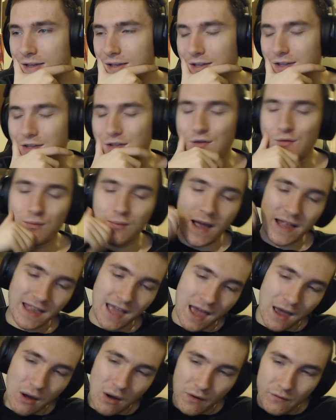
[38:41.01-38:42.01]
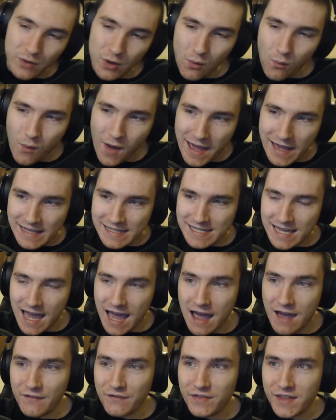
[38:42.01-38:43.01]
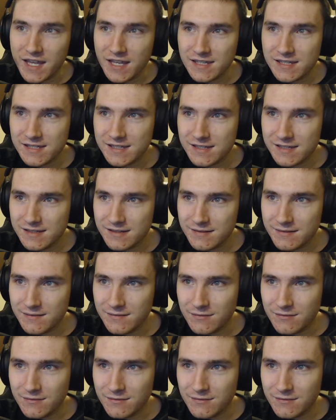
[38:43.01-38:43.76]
you went out of your way to have this